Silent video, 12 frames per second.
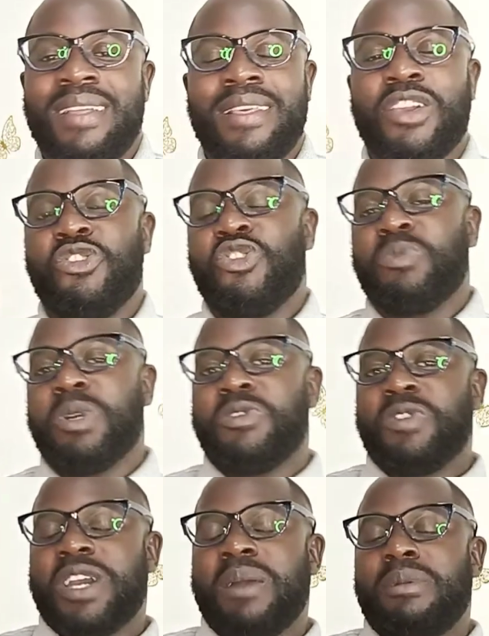Thank you so much
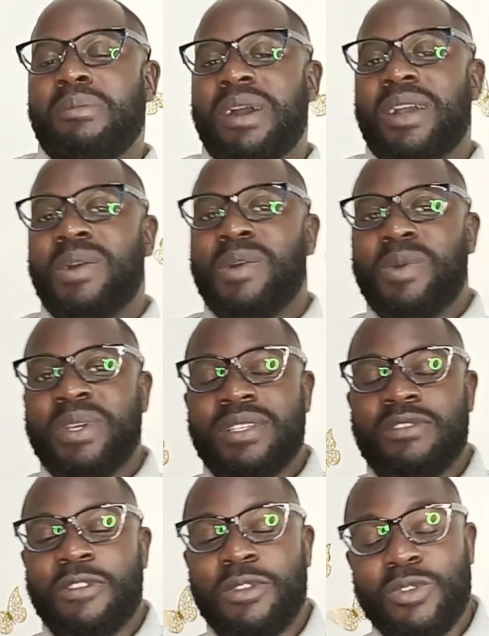for coming back
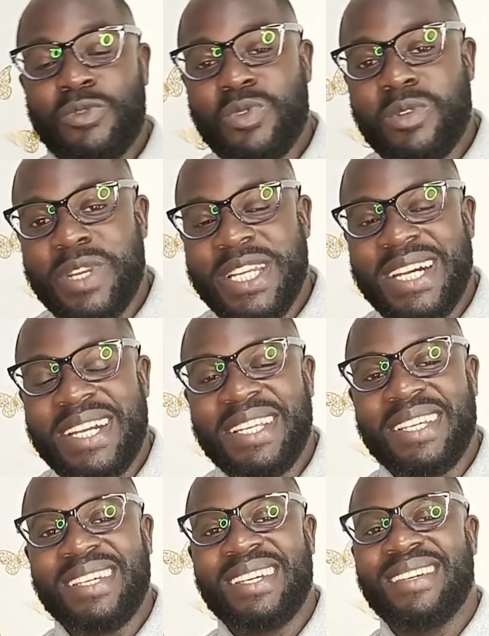always. For those who are
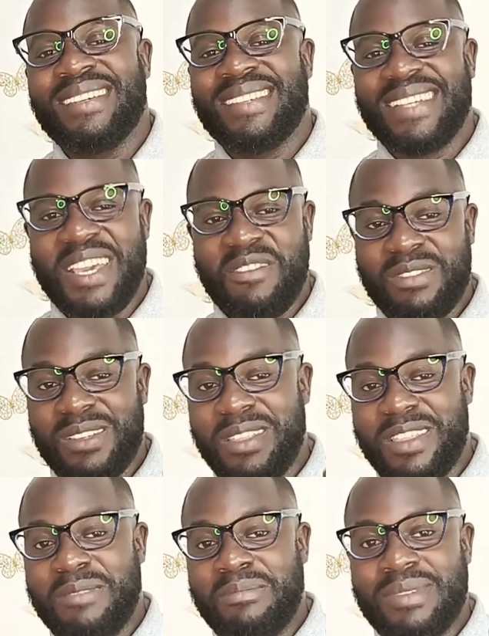returning, give us a
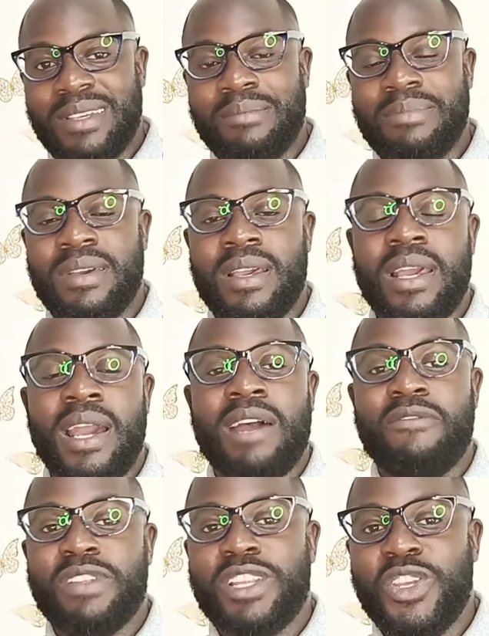thumbs up.
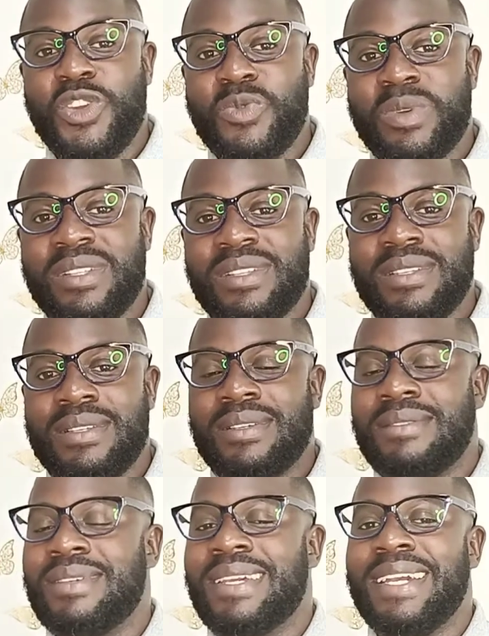And for the new
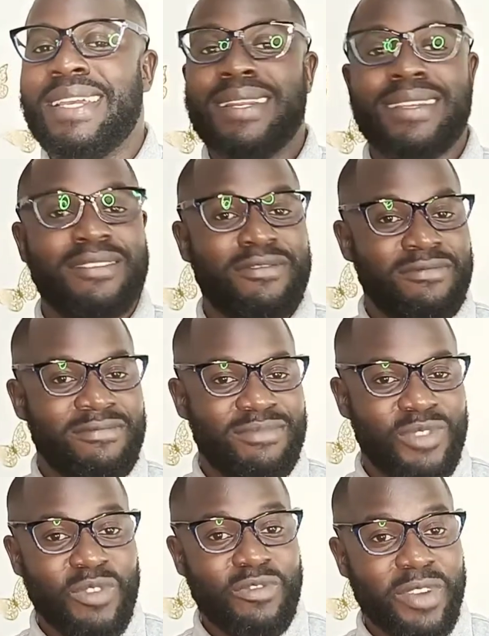ones, kindly
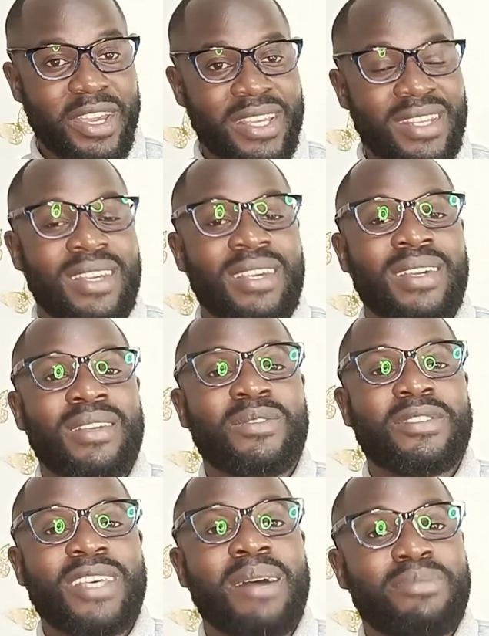don't forget to
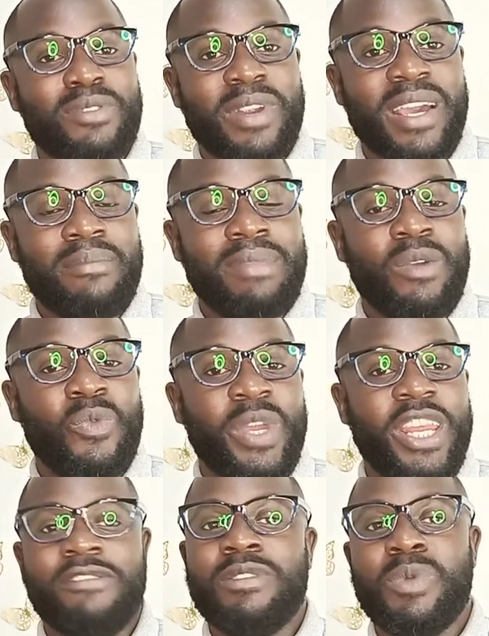subscribe that
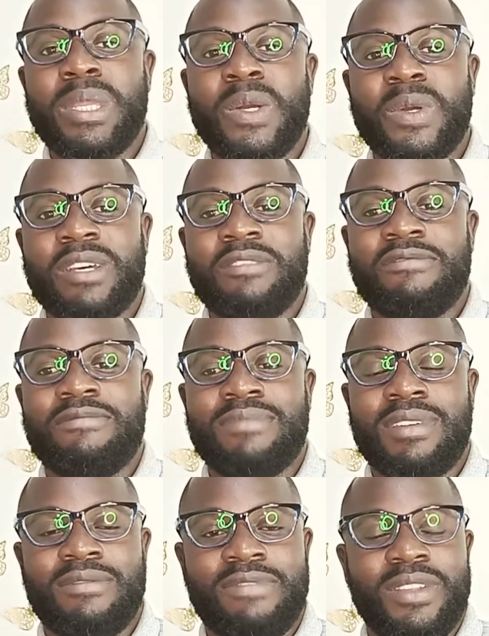whenever we load up
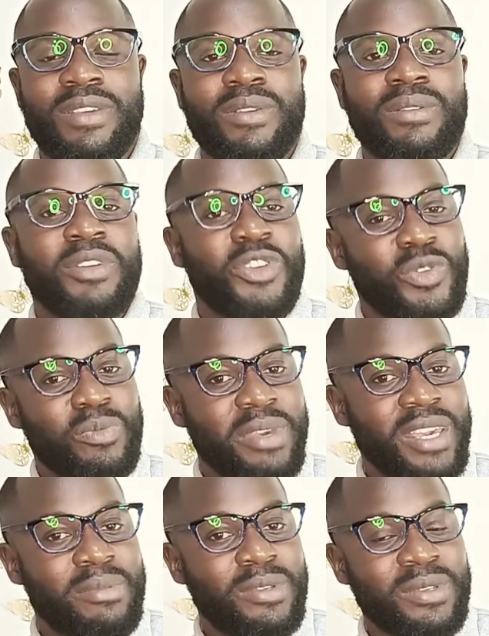a video, you'll
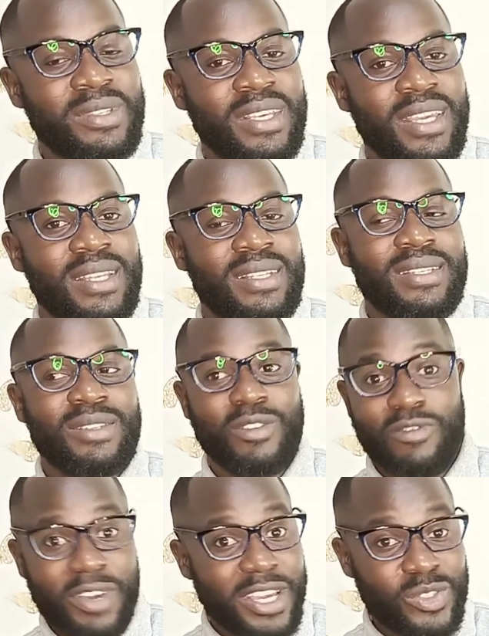be able to see it.
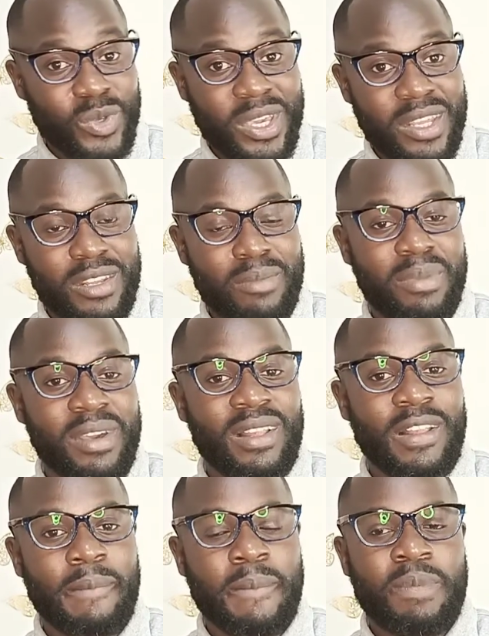Don't forget to hit the
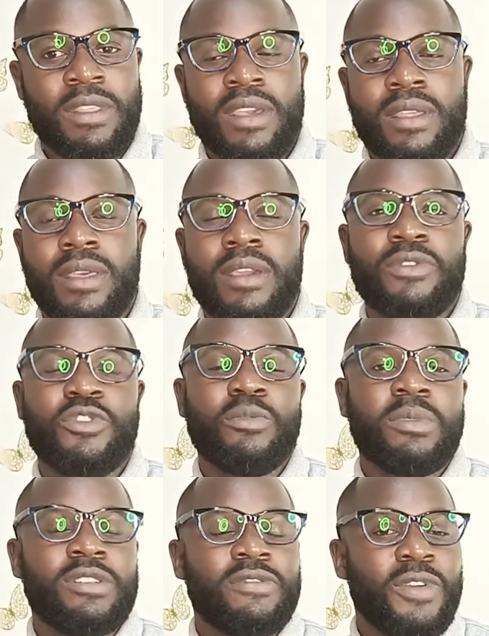bell Thank you so
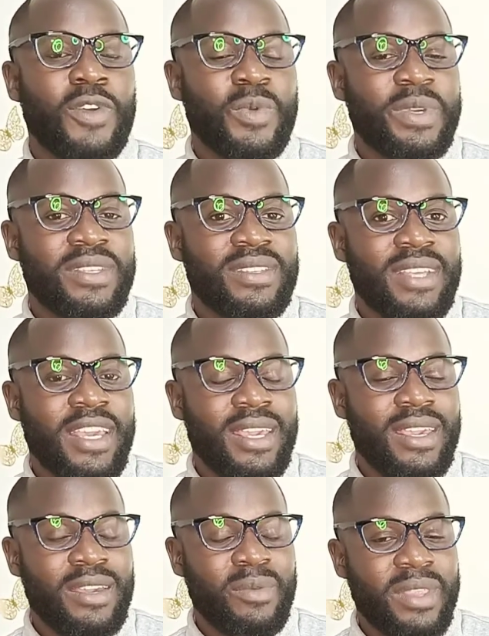much for always staying
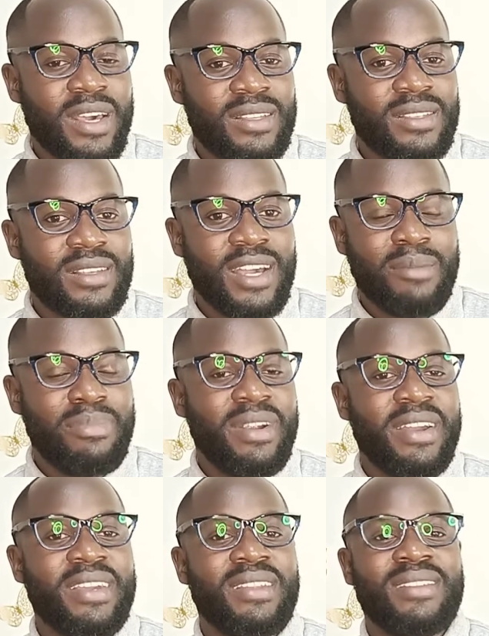here with us. I'm uh,
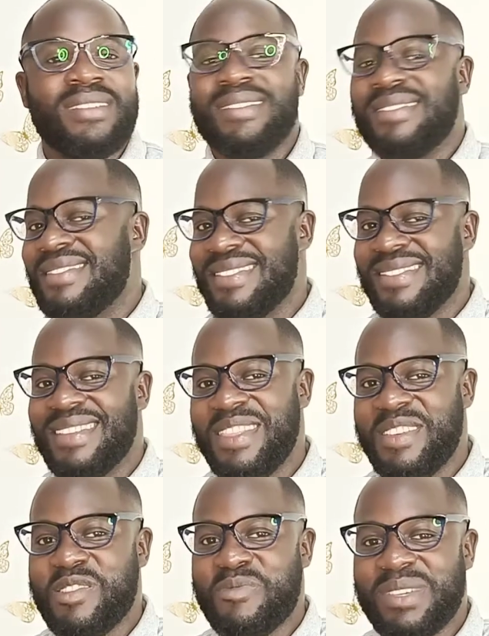Bryan, the
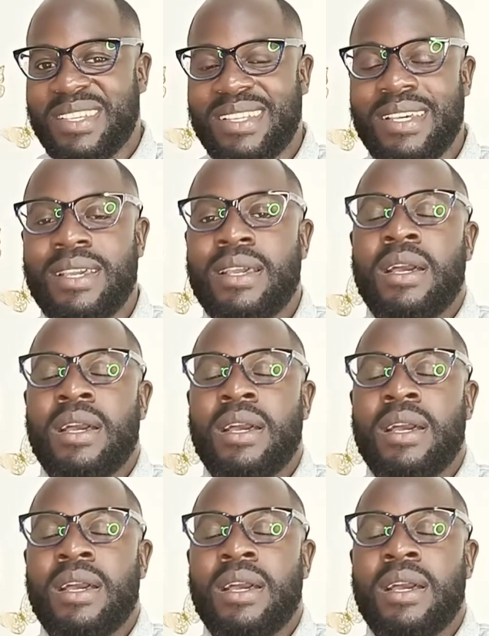therapist.